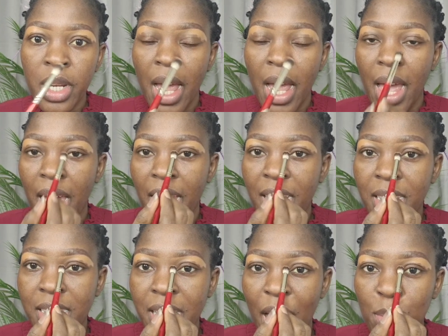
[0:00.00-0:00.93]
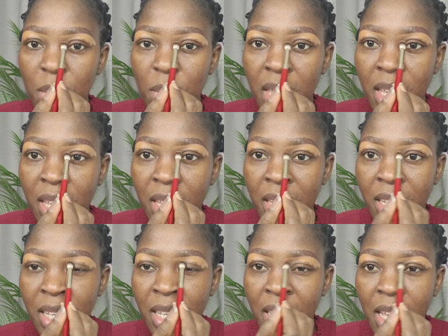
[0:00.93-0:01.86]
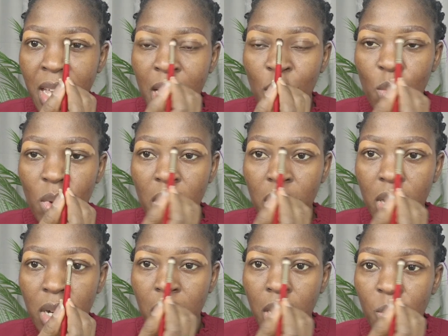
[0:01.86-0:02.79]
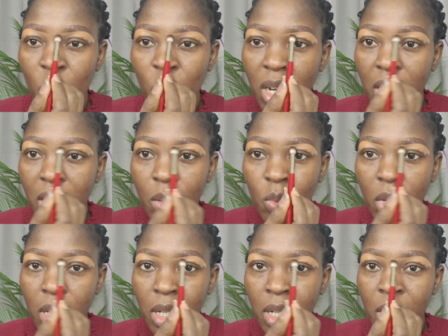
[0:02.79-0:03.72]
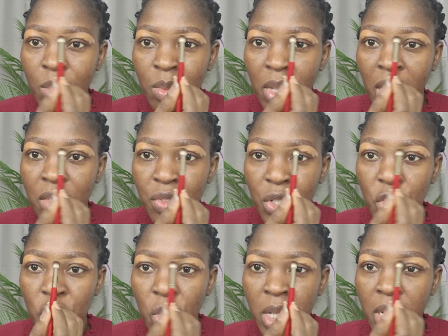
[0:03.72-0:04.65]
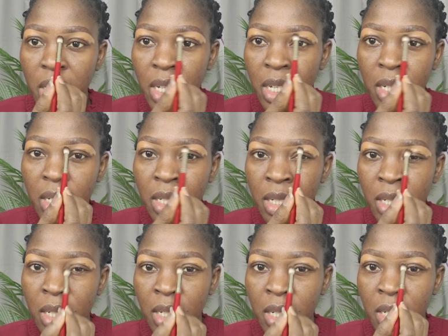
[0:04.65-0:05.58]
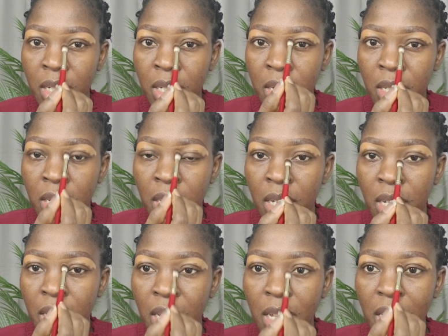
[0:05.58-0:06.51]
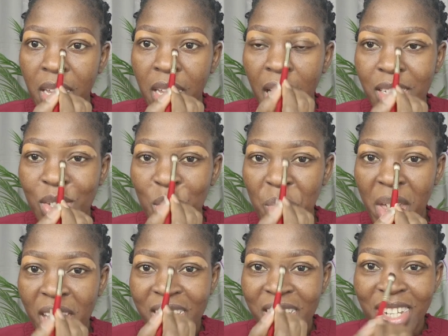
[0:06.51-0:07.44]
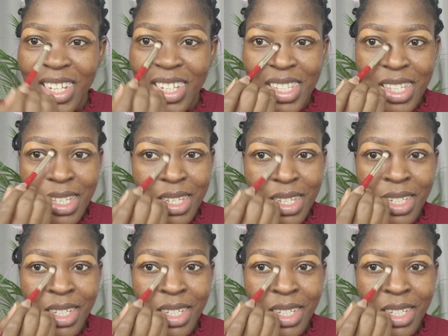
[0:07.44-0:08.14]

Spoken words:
hey Tammy, welcome, welcome, welcome. Thanks for joining. Yes, you made it.